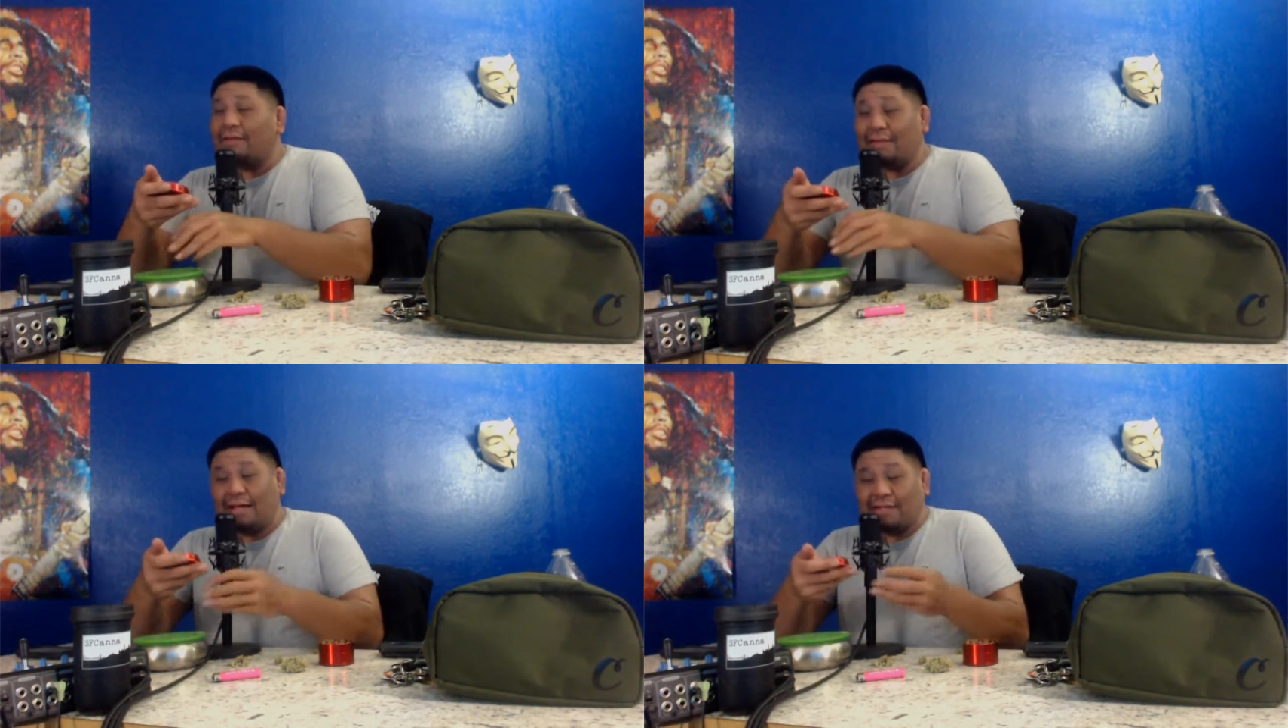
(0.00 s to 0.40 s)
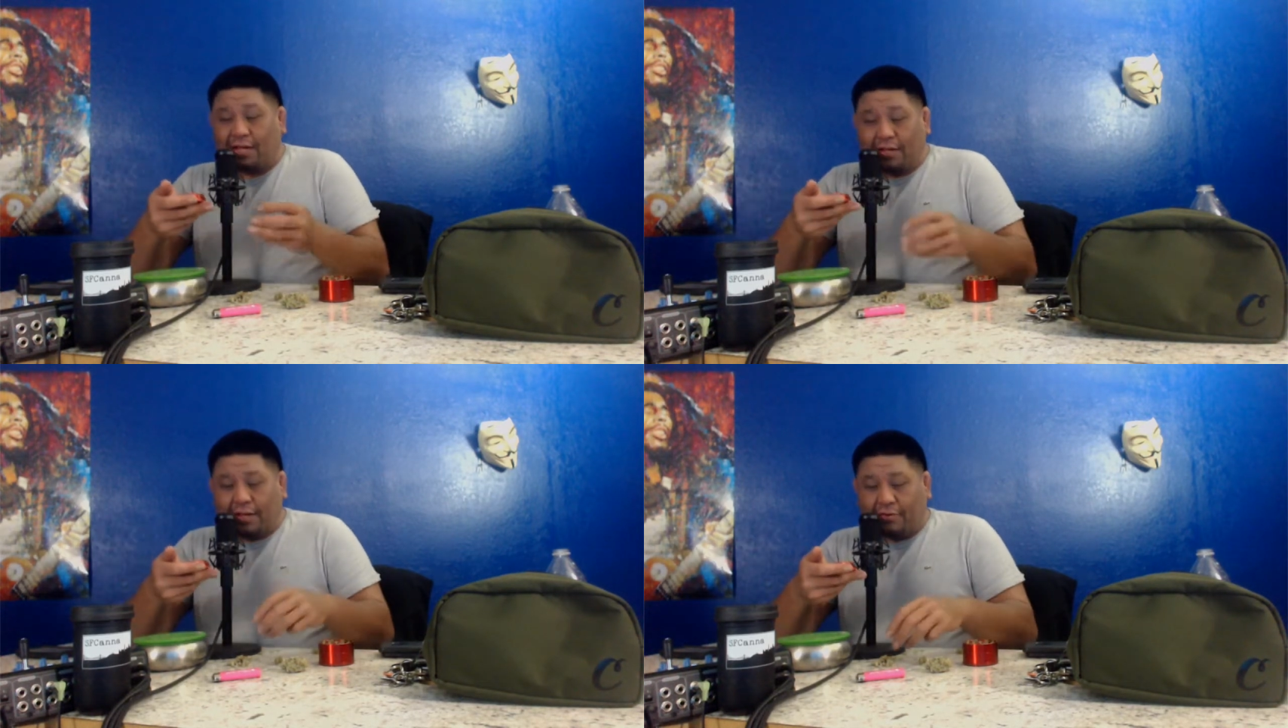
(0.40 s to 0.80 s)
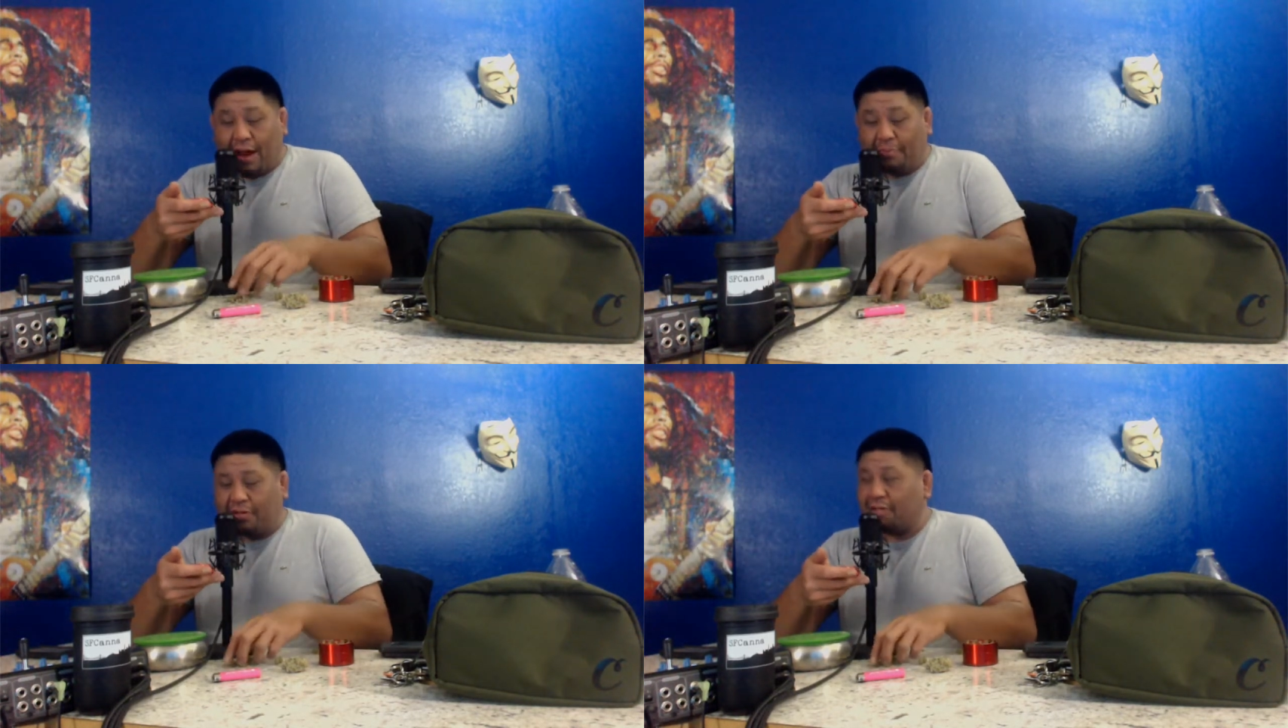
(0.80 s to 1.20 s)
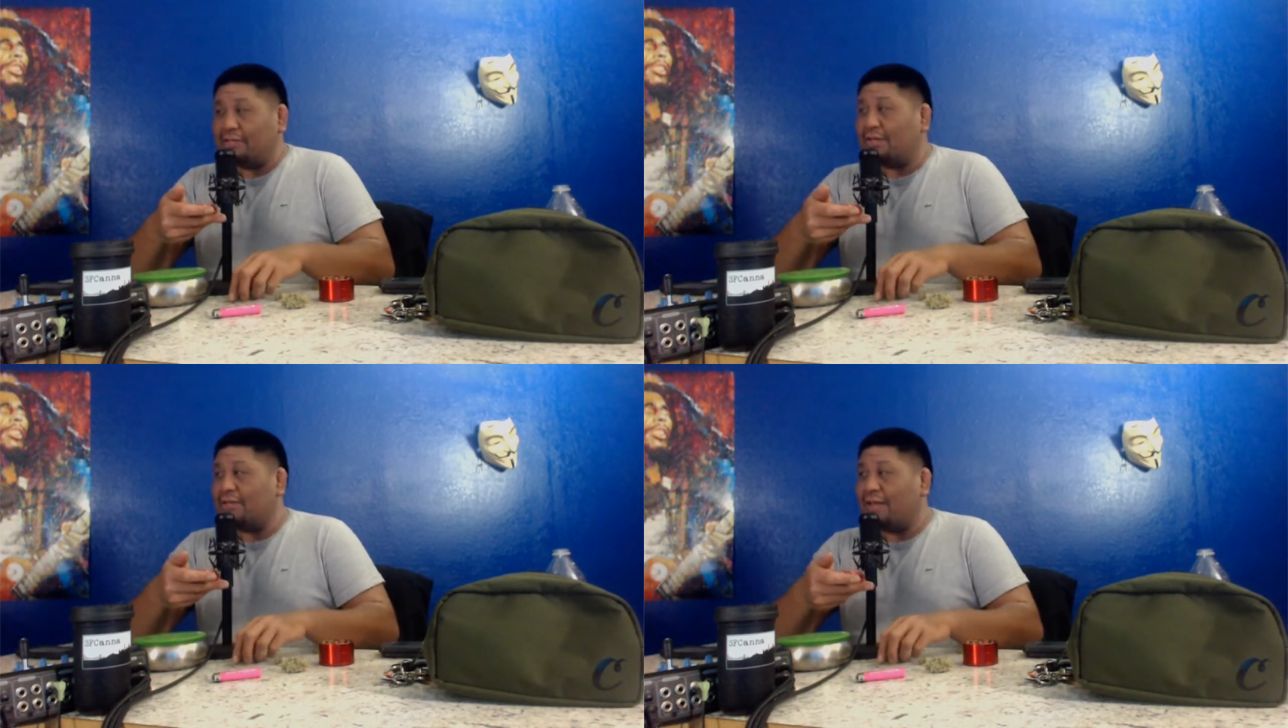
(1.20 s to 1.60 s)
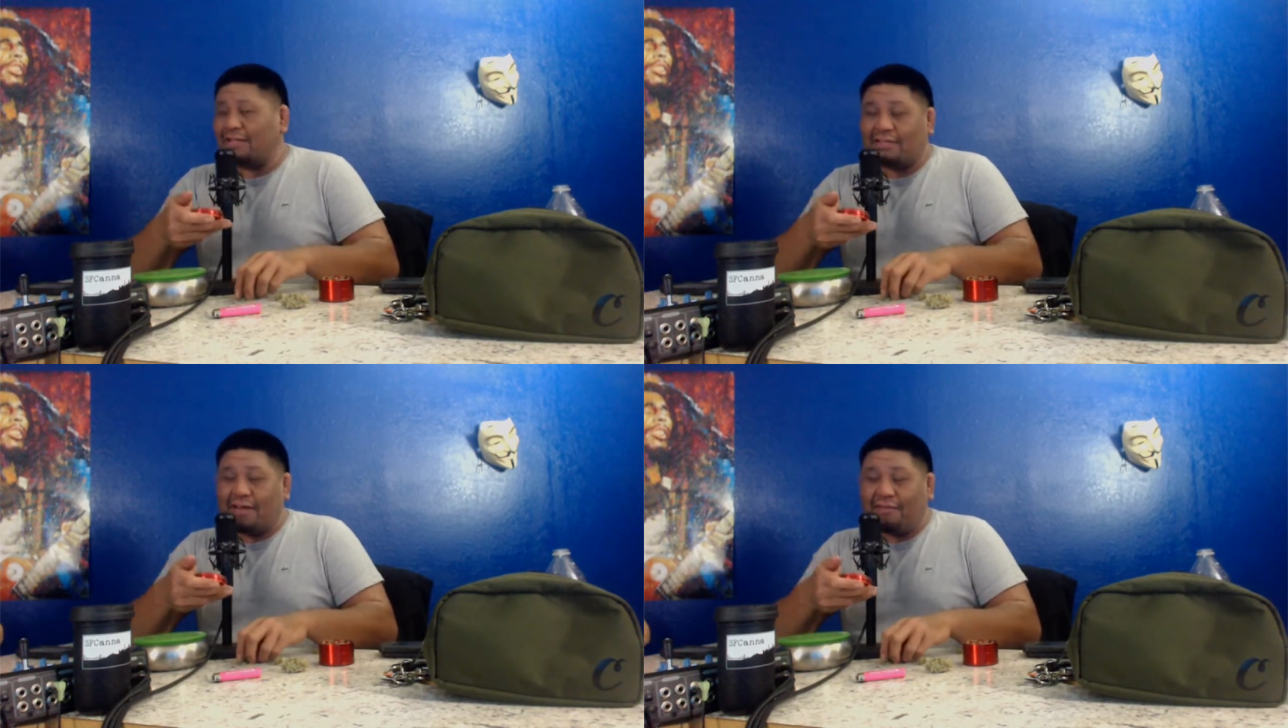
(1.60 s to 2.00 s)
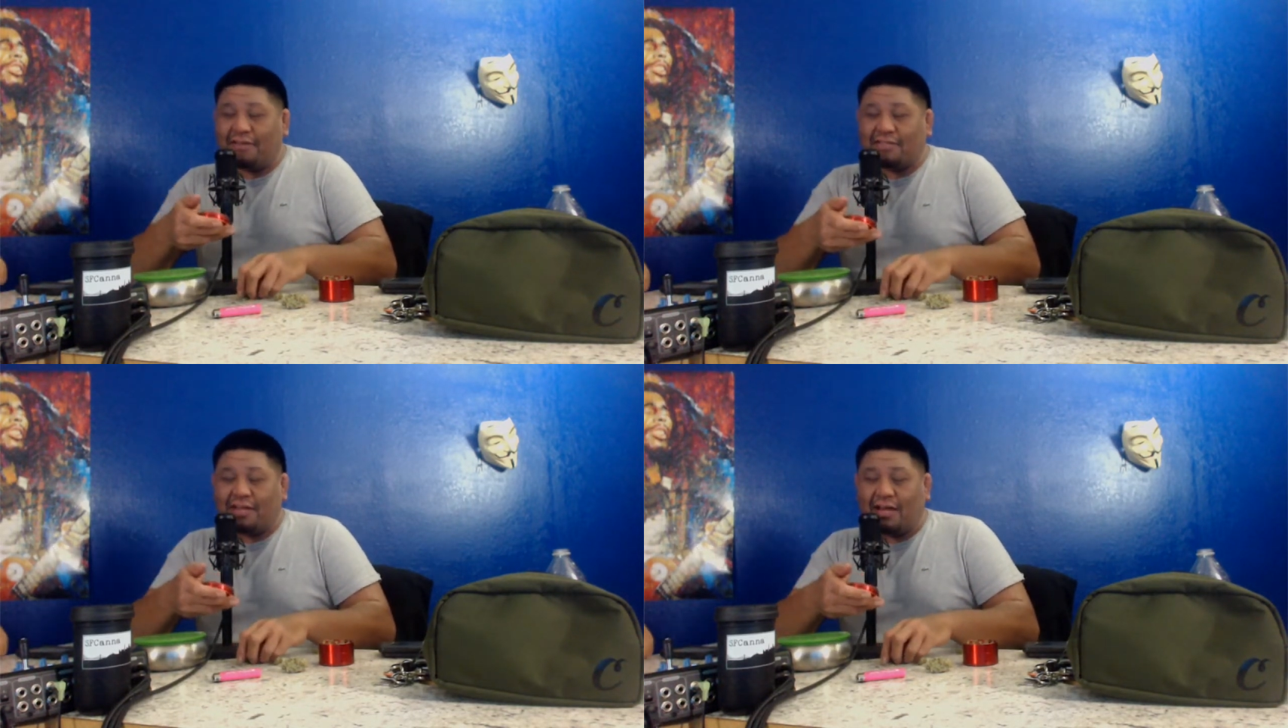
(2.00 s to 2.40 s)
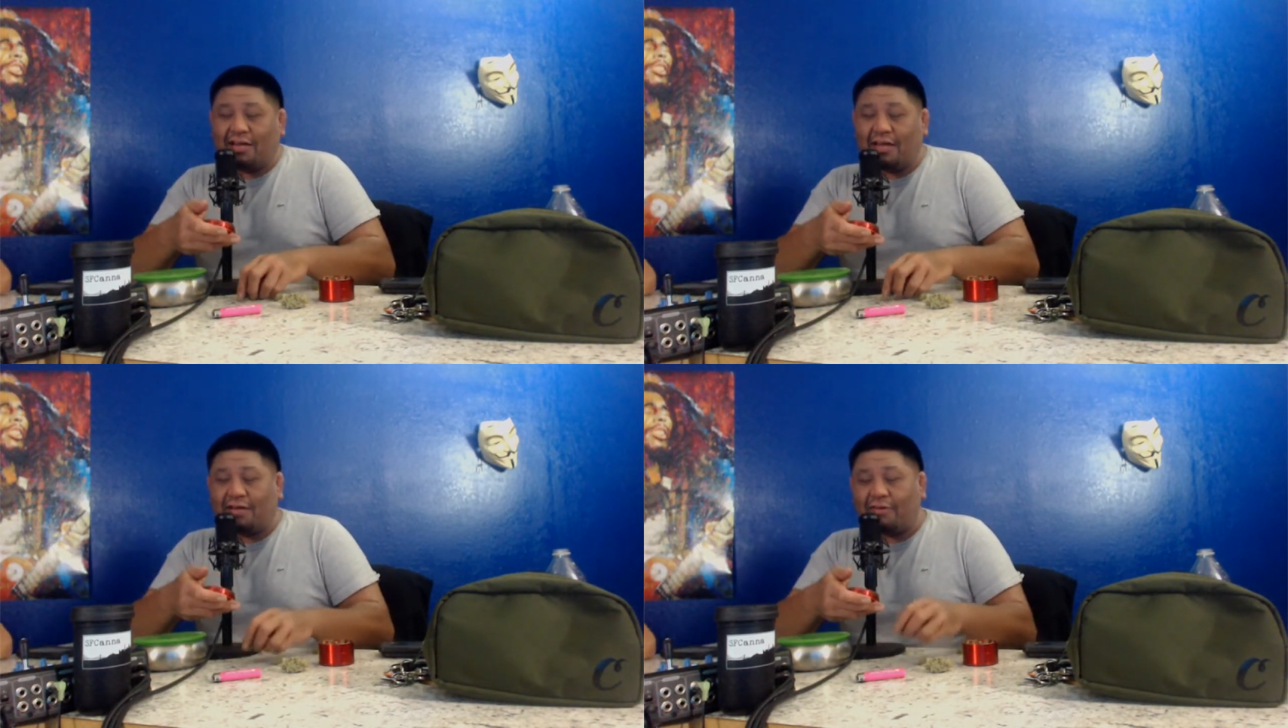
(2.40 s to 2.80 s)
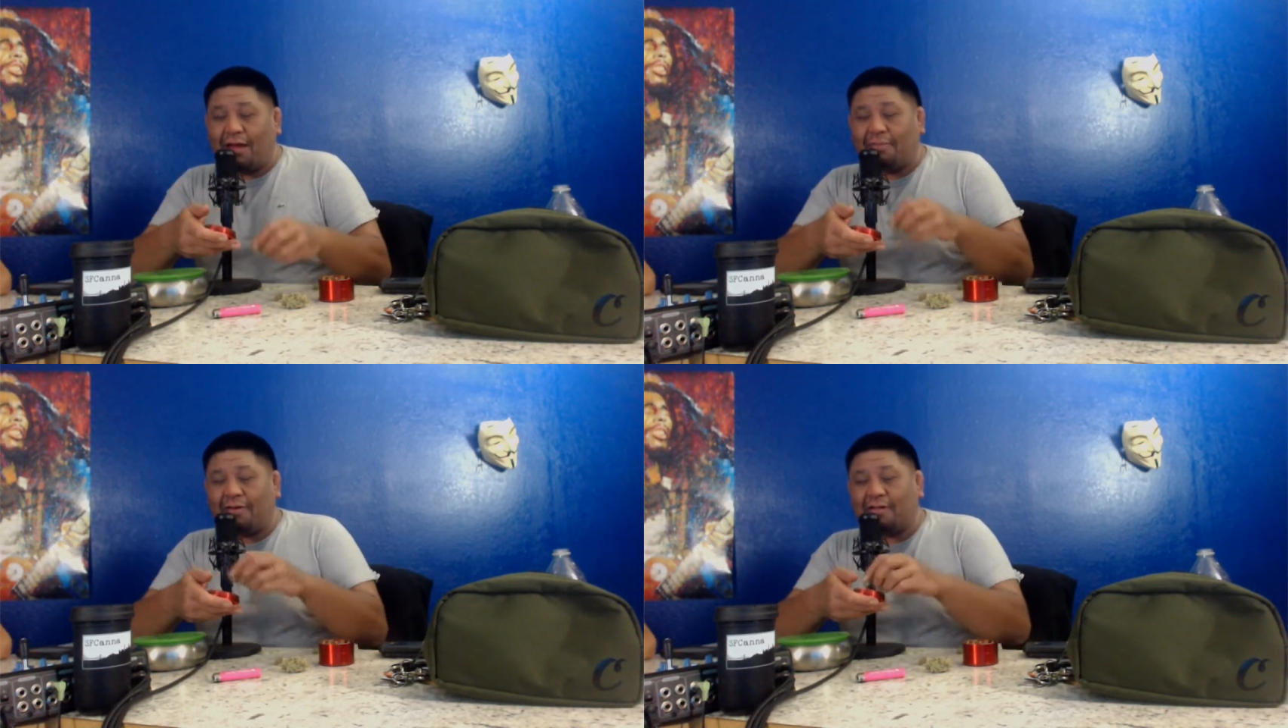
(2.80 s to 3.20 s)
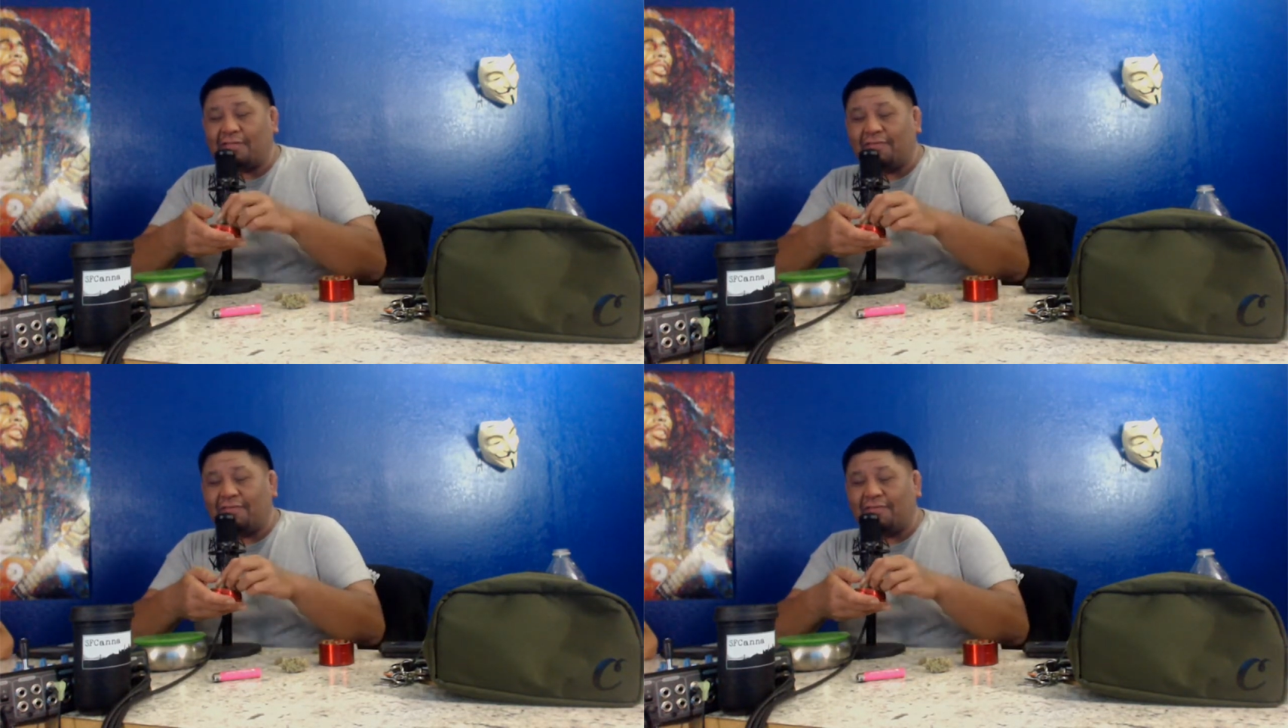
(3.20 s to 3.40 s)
That's how you get trap cookies. That's the definition of how you get trap cookies.